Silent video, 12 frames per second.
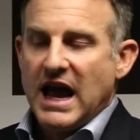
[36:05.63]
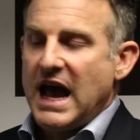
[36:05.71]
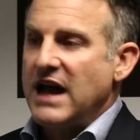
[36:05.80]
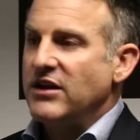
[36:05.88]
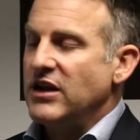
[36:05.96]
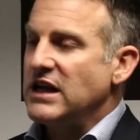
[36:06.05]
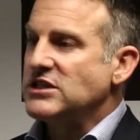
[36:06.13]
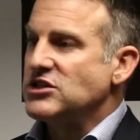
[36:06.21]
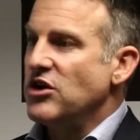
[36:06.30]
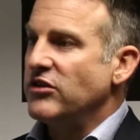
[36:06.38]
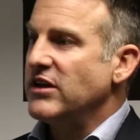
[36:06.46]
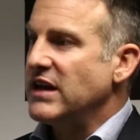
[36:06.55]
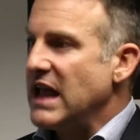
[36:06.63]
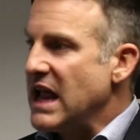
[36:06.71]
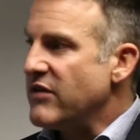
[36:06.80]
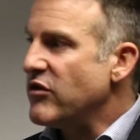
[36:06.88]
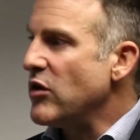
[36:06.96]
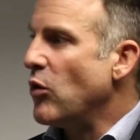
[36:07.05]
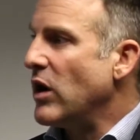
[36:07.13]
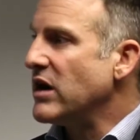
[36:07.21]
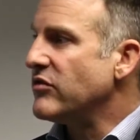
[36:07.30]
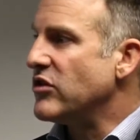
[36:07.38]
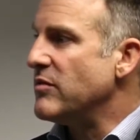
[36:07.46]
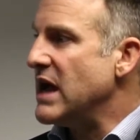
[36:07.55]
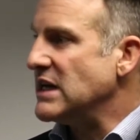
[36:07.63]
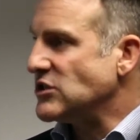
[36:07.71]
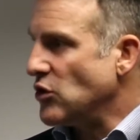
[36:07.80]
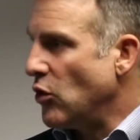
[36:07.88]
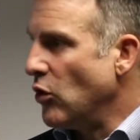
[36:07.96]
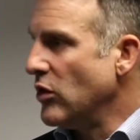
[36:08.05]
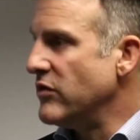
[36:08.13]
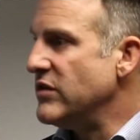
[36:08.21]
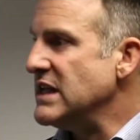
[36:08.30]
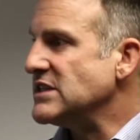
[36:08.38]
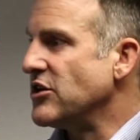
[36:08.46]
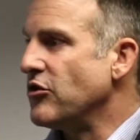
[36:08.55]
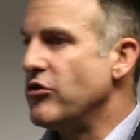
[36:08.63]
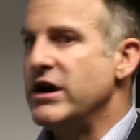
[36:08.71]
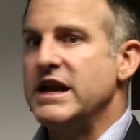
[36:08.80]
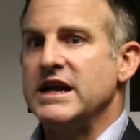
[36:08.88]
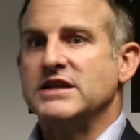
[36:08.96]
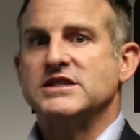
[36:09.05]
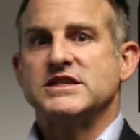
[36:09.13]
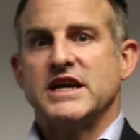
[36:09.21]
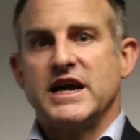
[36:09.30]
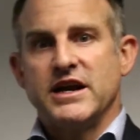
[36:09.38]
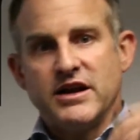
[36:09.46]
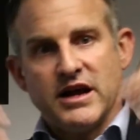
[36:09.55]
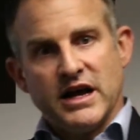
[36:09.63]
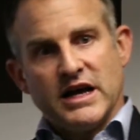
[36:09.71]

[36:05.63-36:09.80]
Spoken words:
And it's not that every one of them has all of these ingredients in